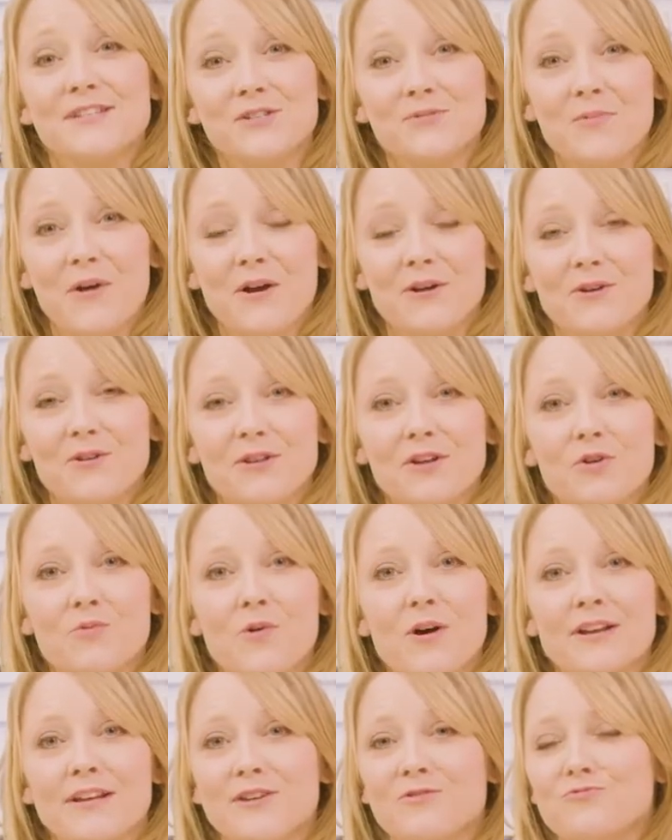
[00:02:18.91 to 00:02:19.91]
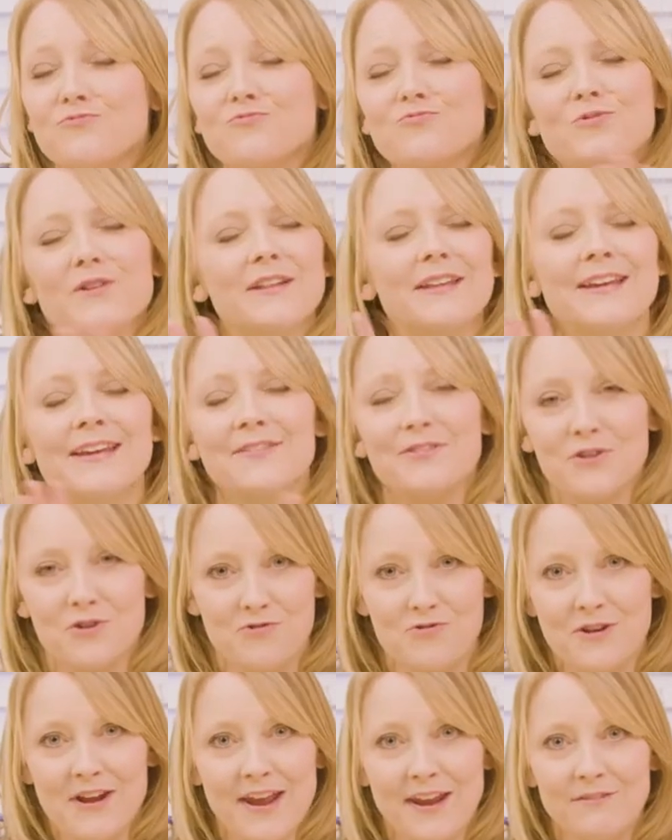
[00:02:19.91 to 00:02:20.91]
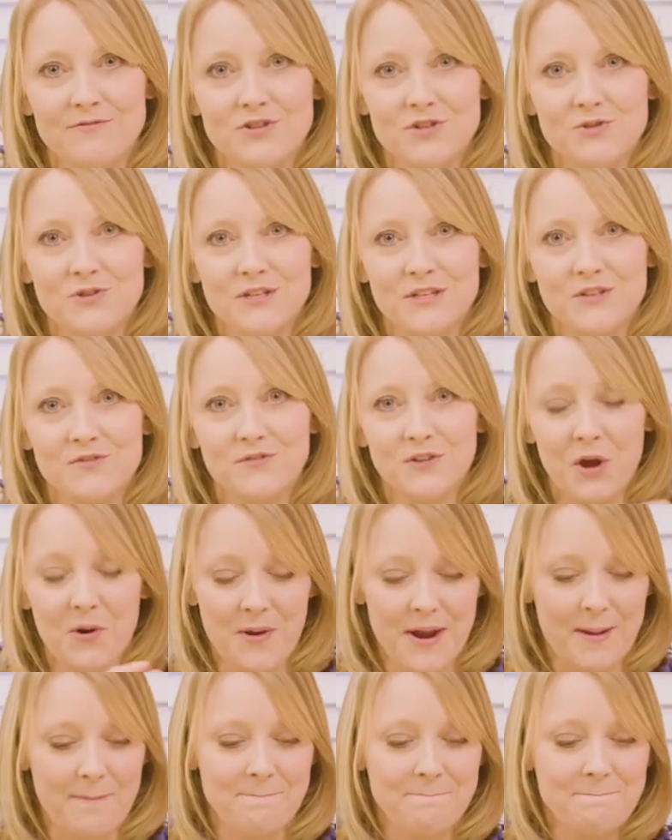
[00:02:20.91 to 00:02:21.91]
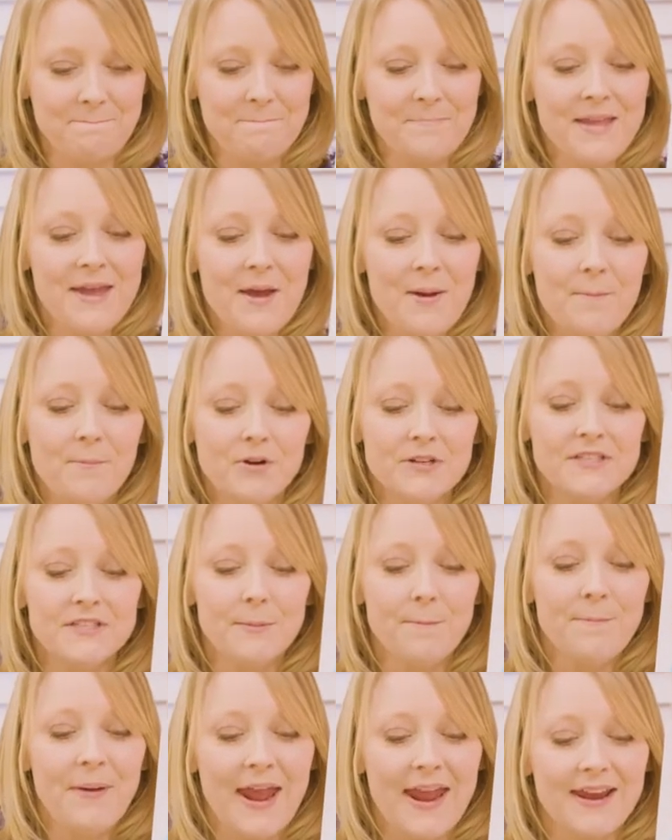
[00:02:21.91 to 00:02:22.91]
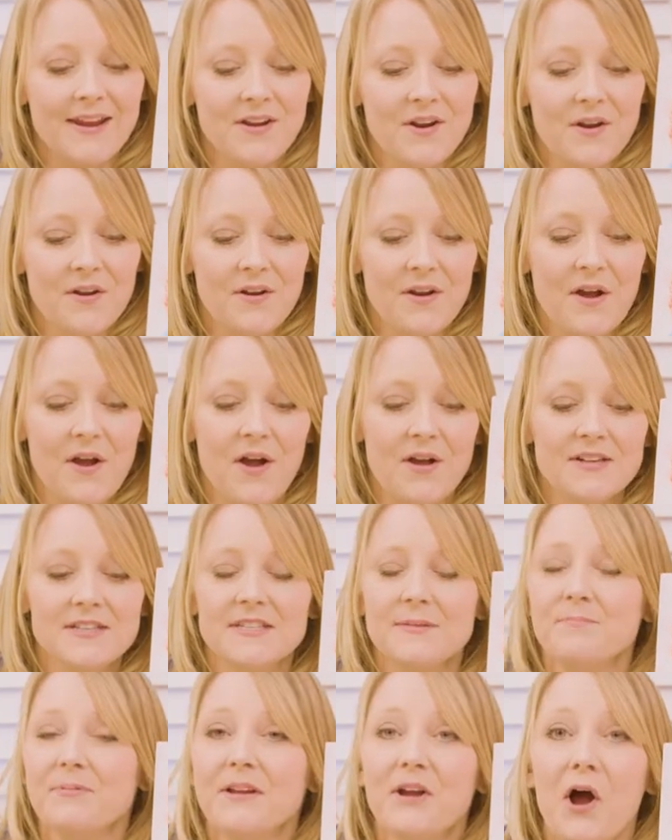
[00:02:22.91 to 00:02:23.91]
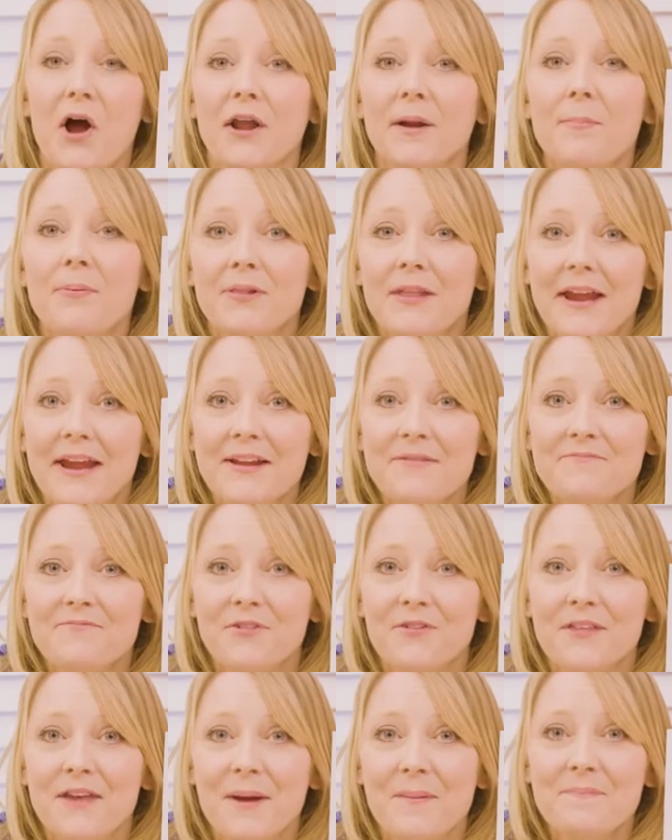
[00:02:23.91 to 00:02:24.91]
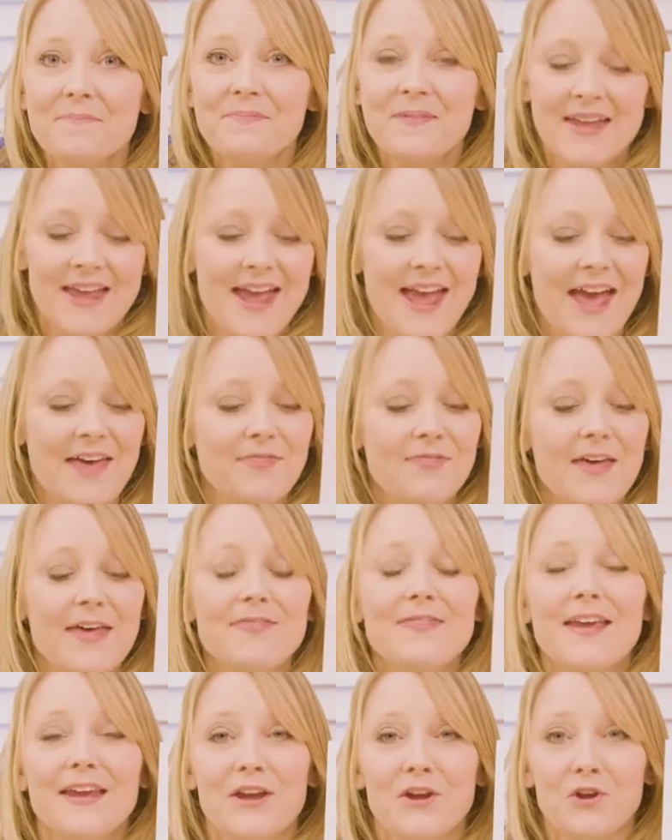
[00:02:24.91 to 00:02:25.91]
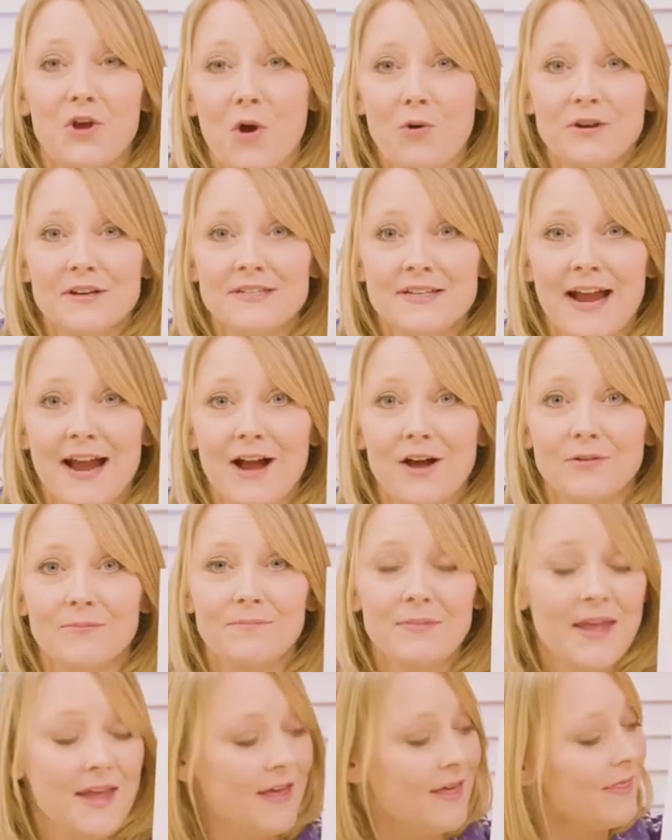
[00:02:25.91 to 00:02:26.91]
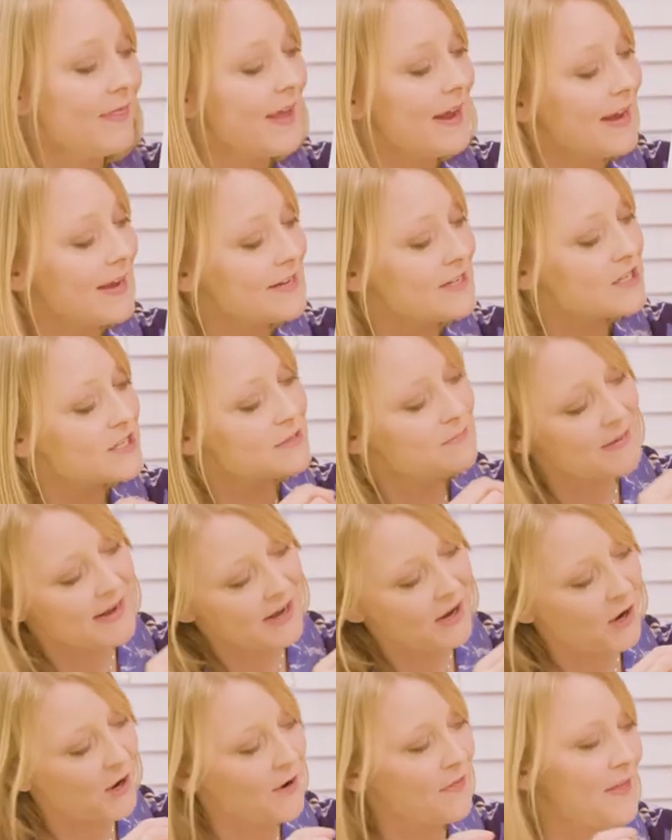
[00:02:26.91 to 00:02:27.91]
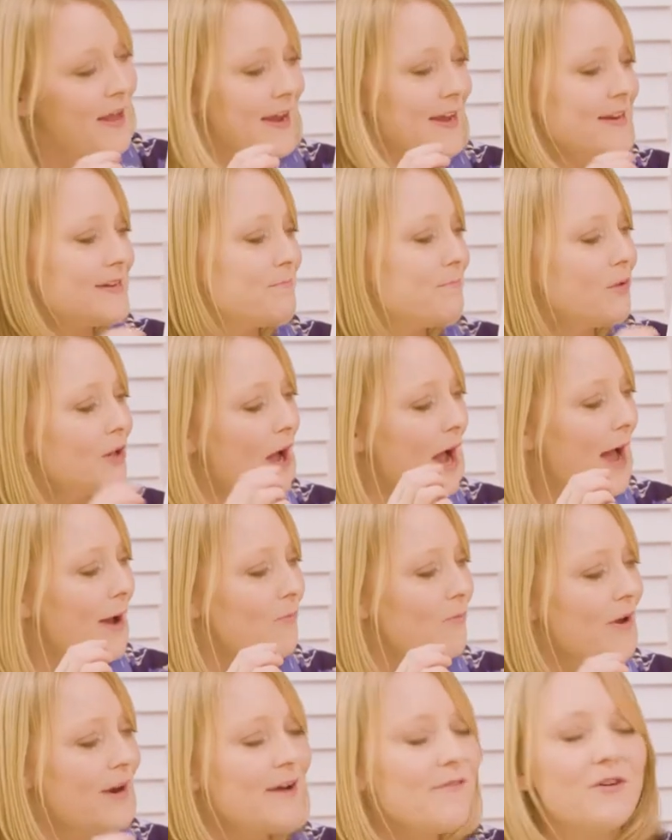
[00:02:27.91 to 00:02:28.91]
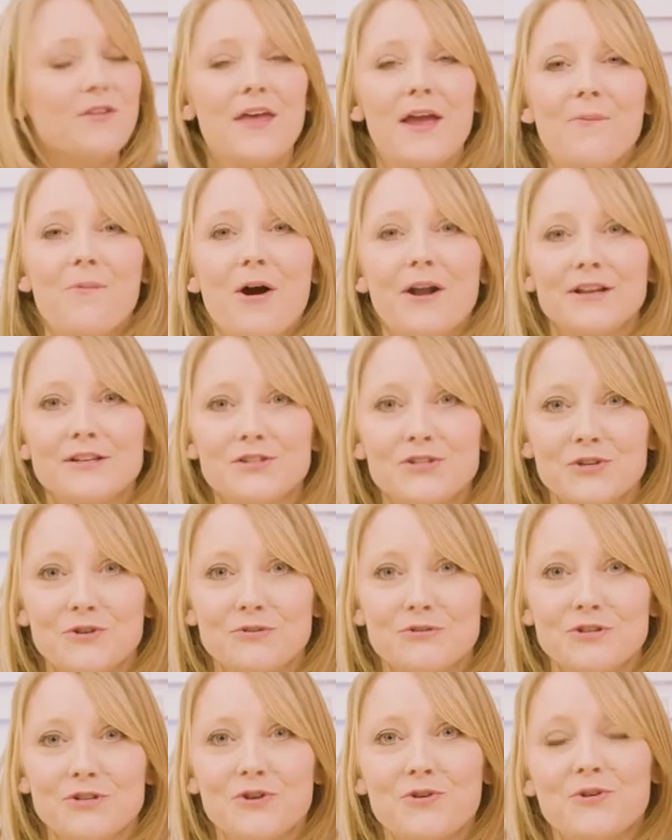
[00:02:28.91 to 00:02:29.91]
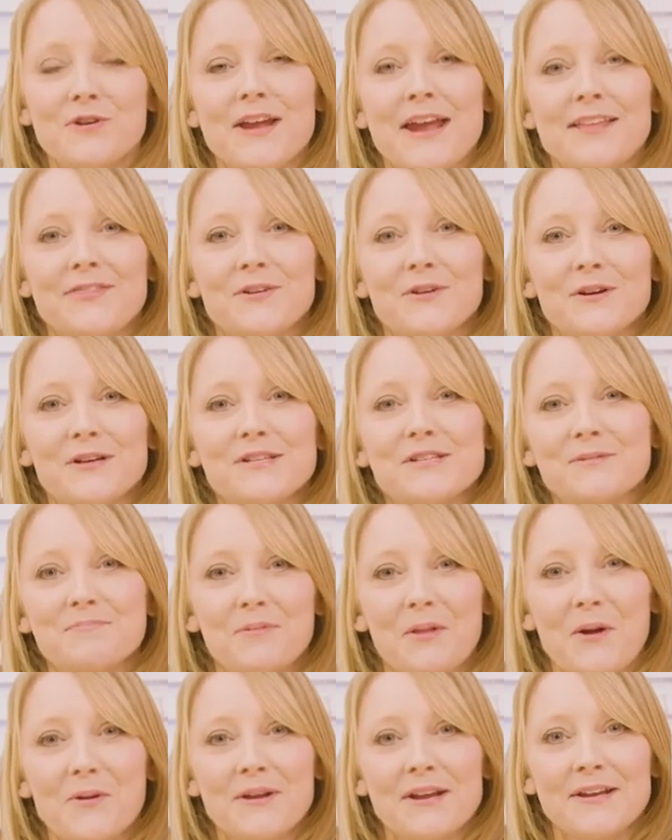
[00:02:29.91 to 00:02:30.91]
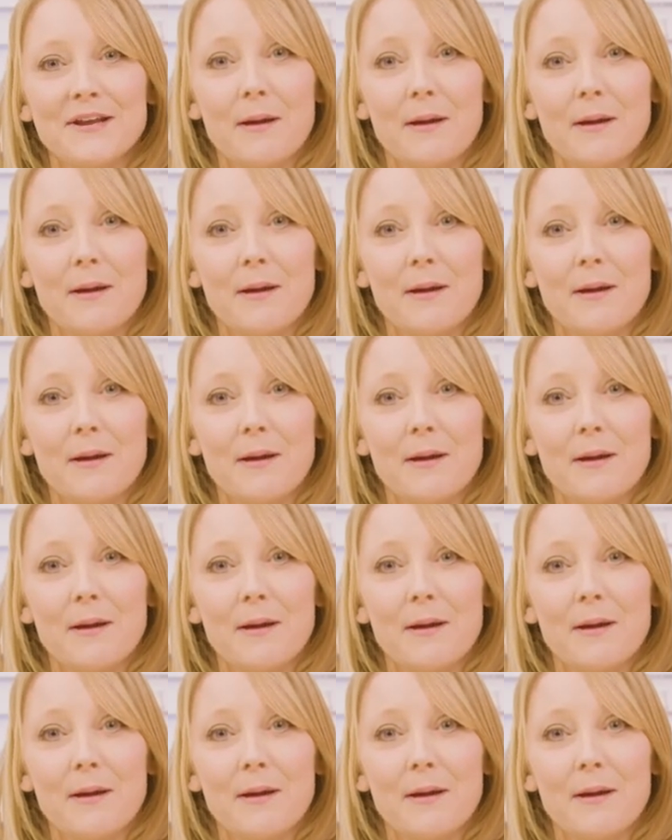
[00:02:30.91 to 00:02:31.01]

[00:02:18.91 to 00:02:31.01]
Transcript: is where your little one can really get their creative juices flowing. Put some paint simply on a plate for them, and then they can go to town. They can smear, they can blot, whatever they want to do to create their exploding